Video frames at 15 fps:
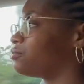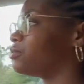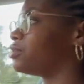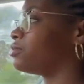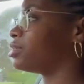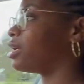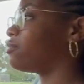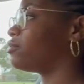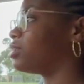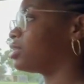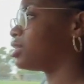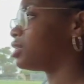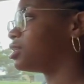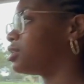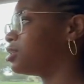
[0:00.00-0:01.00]
we would
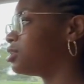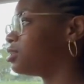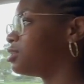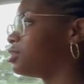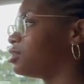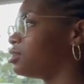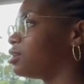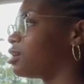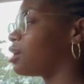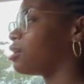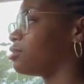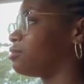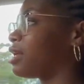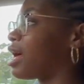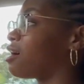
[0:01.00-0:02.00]
definitely
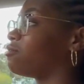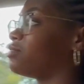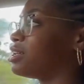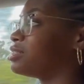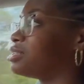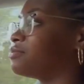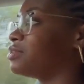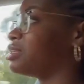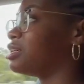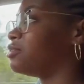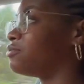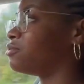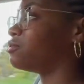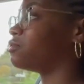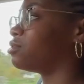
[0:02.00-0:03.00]
have less of a need
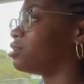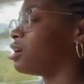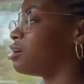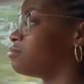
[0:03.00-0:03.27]
for